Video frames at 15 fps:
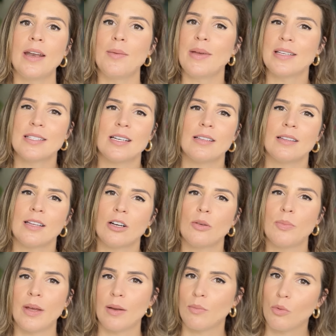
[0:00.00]
it makes it a little
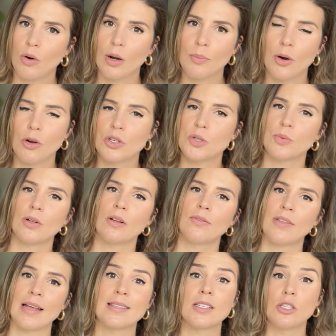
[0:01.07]
bit more approachable if
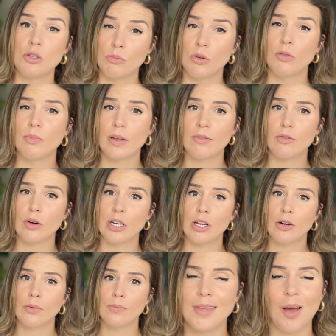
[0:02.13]
that's a new movement for
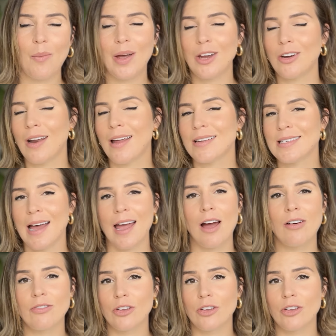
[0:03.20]
you. That way you're not as high off